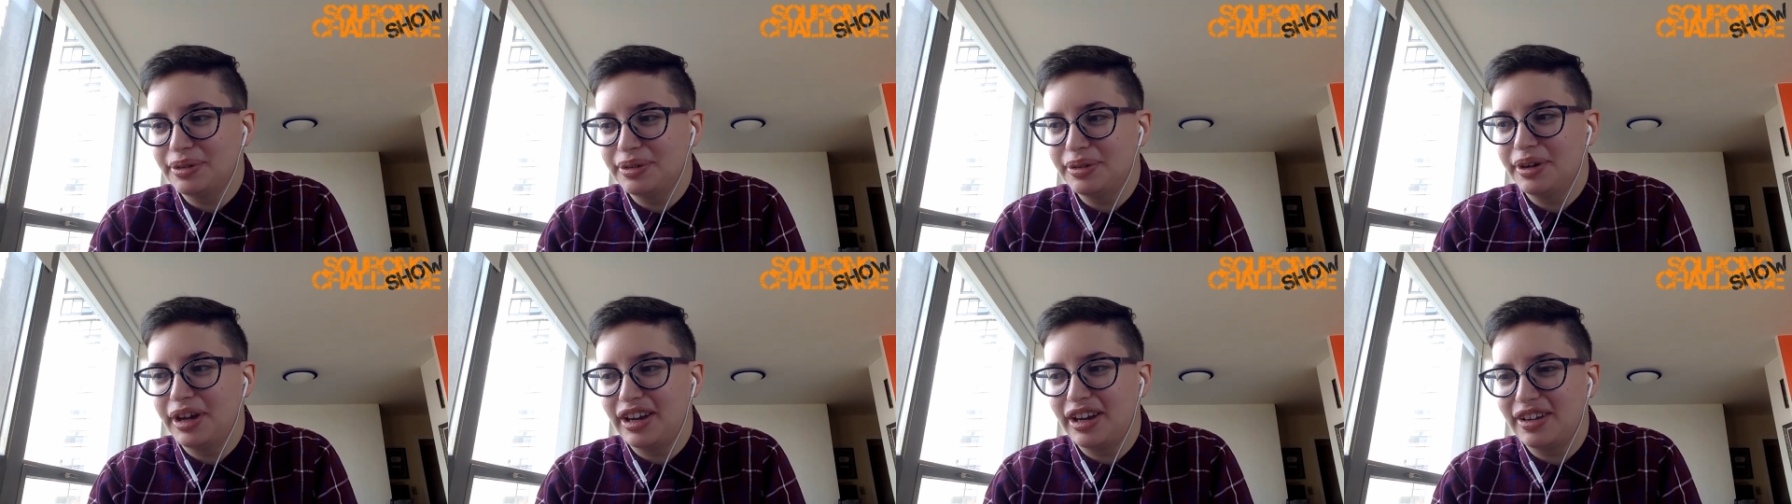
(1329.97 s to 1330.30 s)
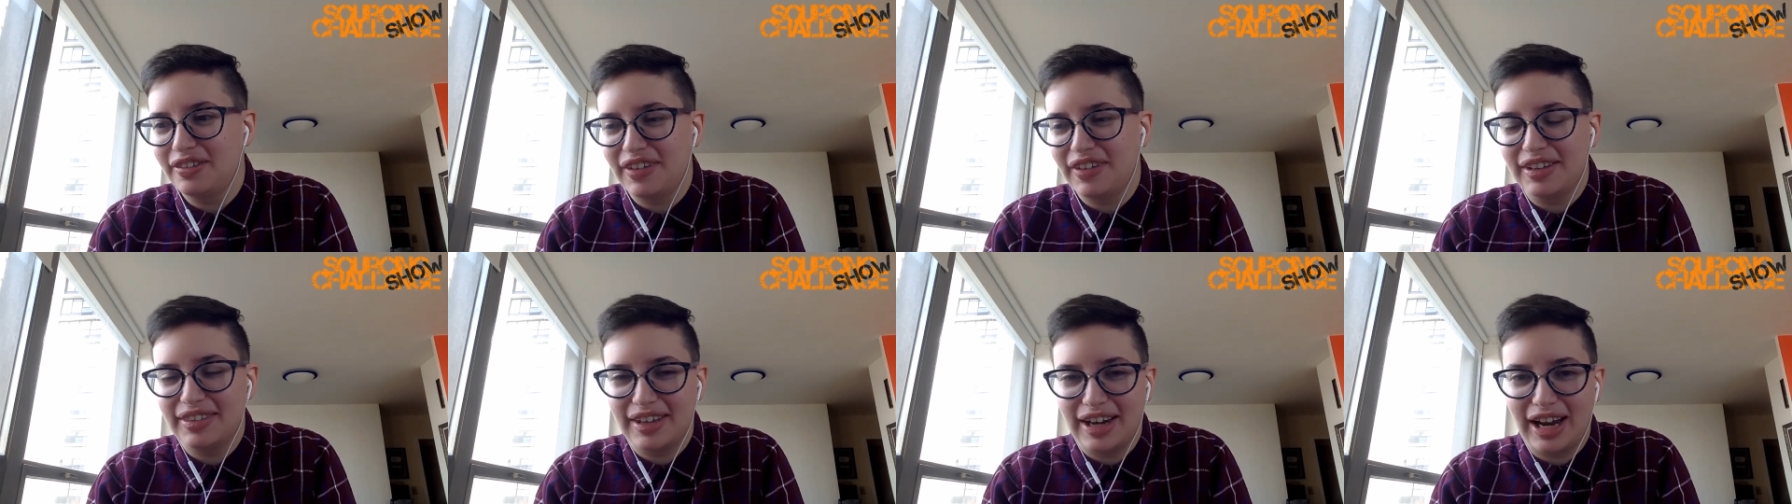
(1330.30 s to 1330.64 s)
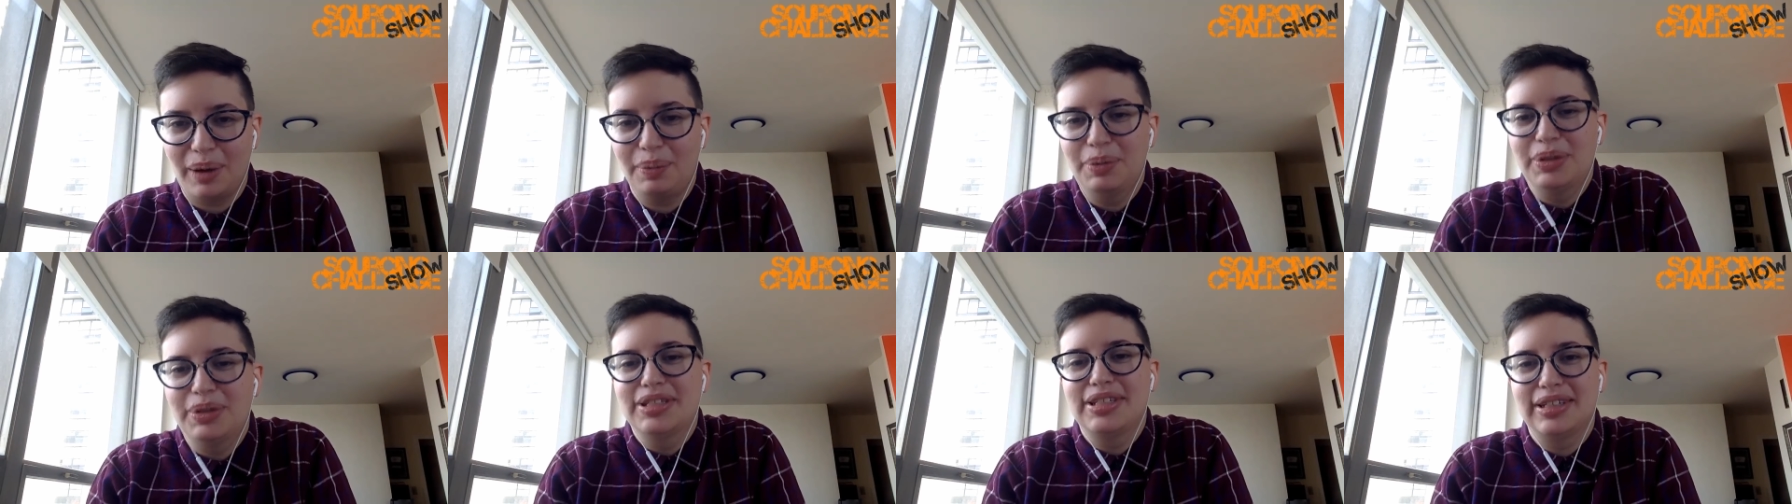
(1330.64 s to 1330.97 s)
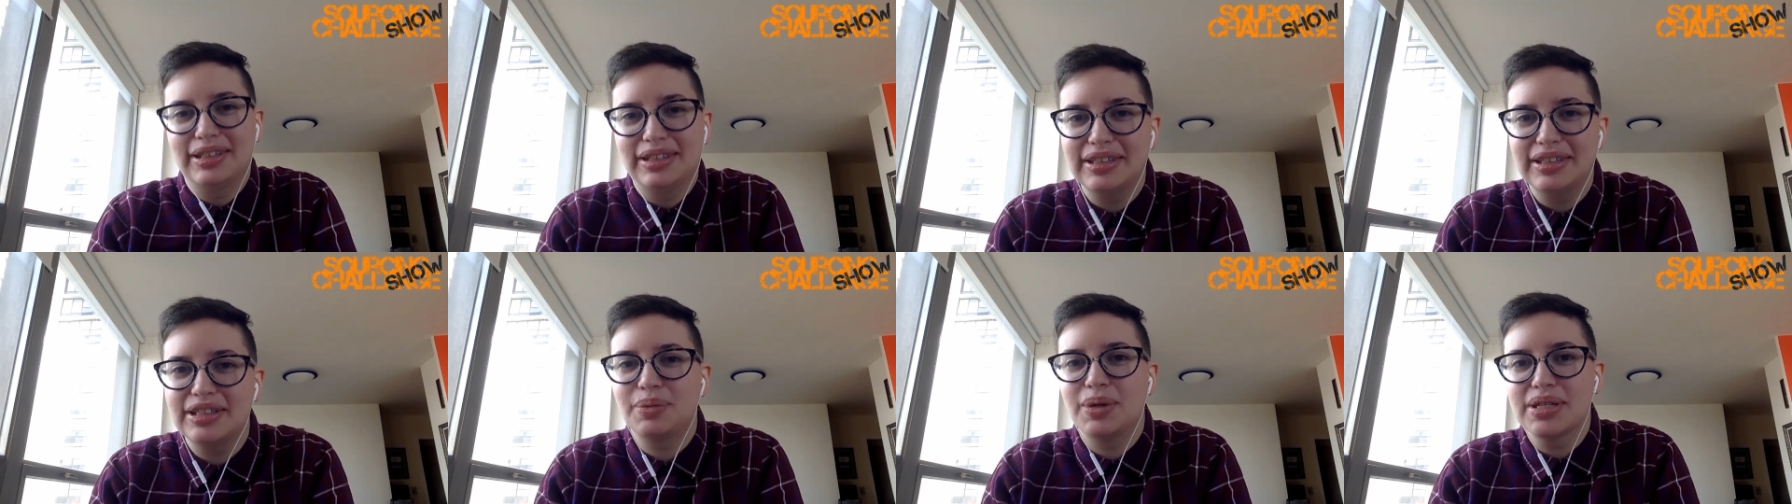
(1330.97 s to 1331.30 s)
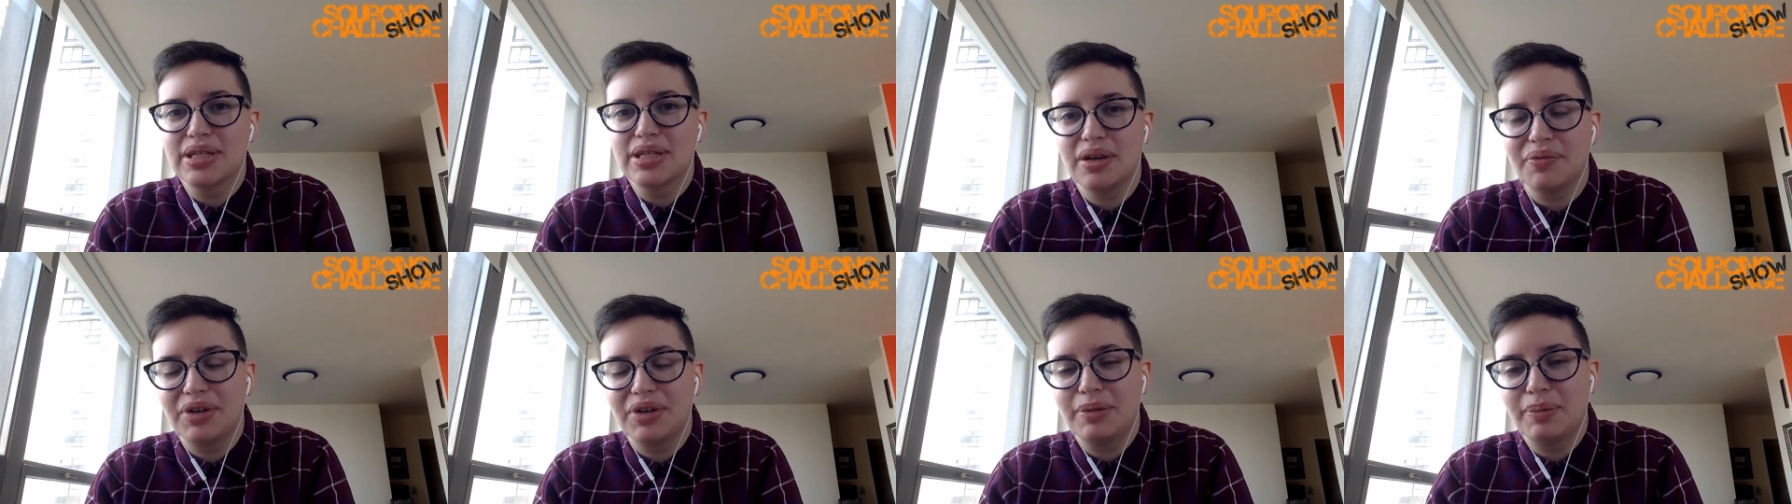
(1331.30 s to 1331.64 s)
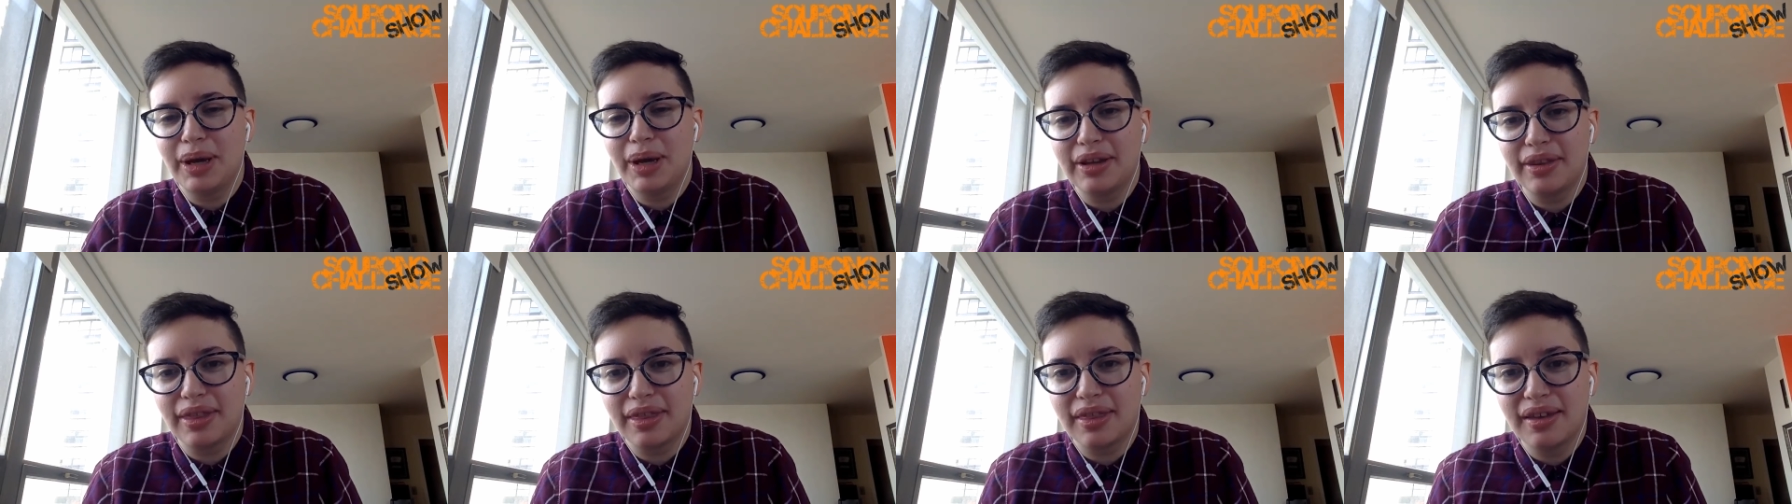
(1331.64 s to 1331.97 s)
to an event that happens at least
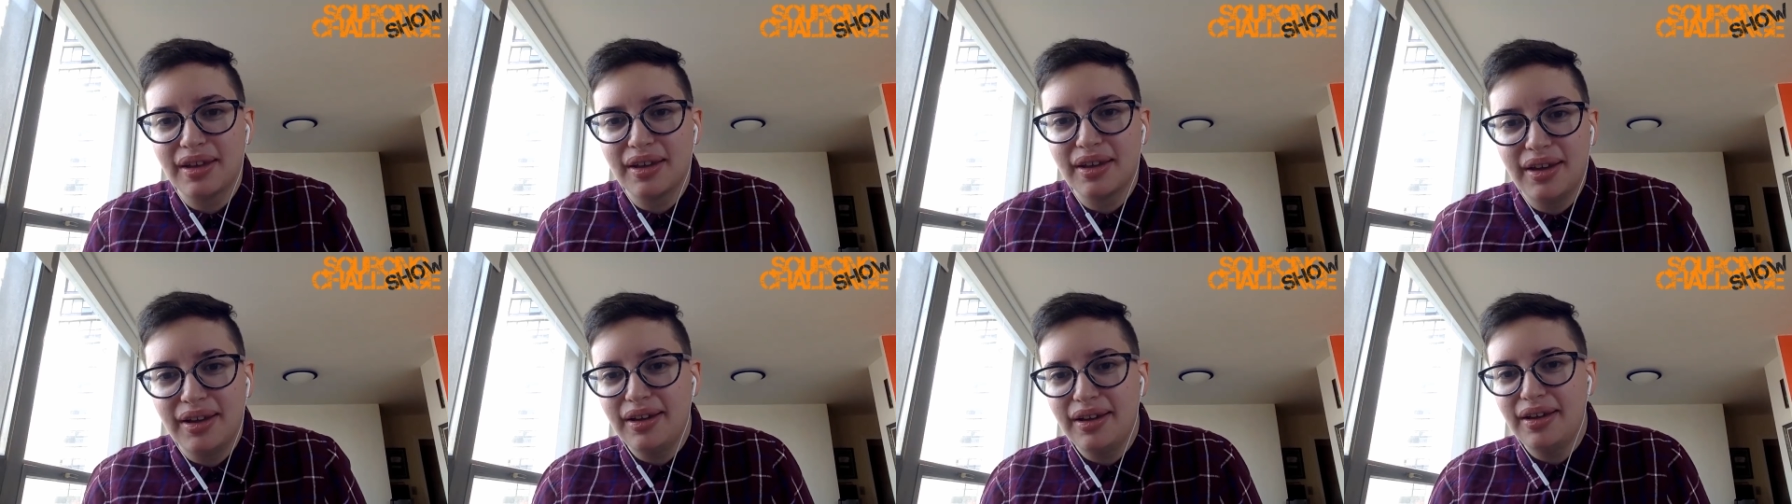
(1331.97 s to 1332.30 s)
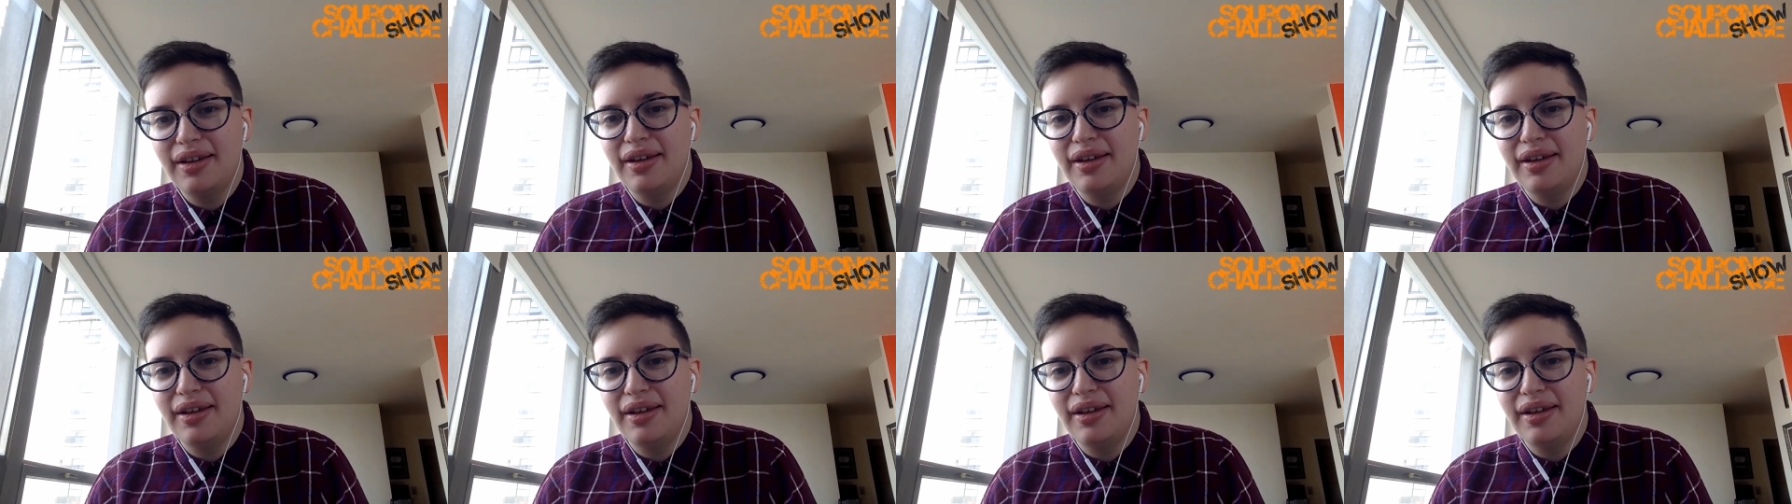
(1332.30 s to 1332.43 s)
once every month.